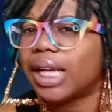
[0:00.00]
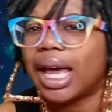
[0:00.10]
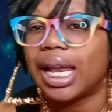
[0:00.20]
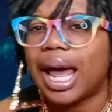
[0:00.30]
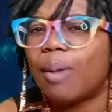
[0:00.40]

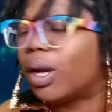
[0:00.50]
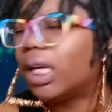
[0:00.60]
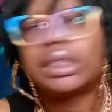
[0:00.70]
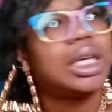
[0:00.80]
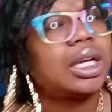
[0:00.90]
not lie one of
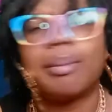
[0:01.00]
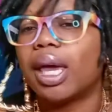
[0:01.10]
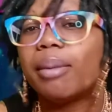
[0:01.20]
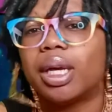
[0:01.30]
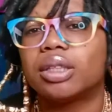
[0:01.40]
the Ten
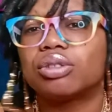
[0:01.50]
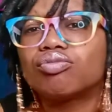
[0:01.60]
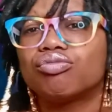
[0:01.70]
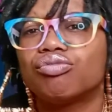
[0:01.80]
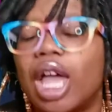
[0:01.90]
Commandments?
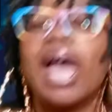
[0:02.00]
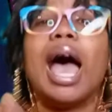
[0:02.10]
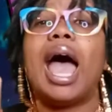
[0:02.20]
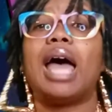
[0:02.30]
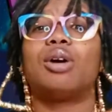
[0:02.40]

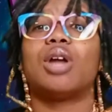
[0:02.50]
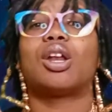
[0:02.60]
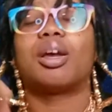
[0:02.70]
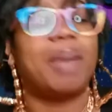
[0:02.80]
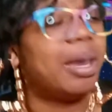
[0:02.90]
I don't know
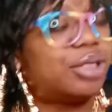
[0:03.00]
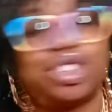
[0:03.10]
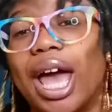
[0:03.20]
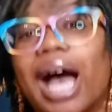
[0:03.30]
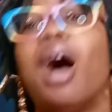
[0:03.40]
the commandments,
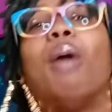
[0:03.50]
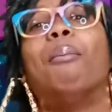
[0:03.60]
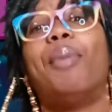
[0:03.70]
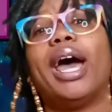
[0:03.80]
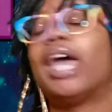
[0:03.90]
child,
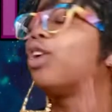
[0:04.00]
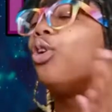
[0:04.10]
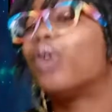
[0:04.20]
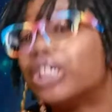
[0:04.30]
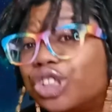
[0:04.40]
but
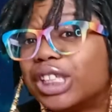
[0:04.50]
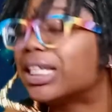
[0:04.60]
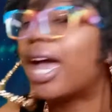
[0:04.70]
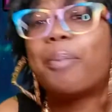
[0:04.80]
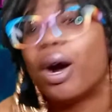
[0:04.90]
Christians
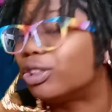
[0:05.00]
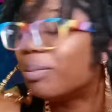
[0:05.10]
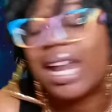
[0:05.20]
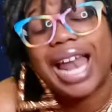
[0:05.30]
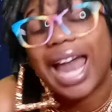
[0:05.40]
ain't supposed to be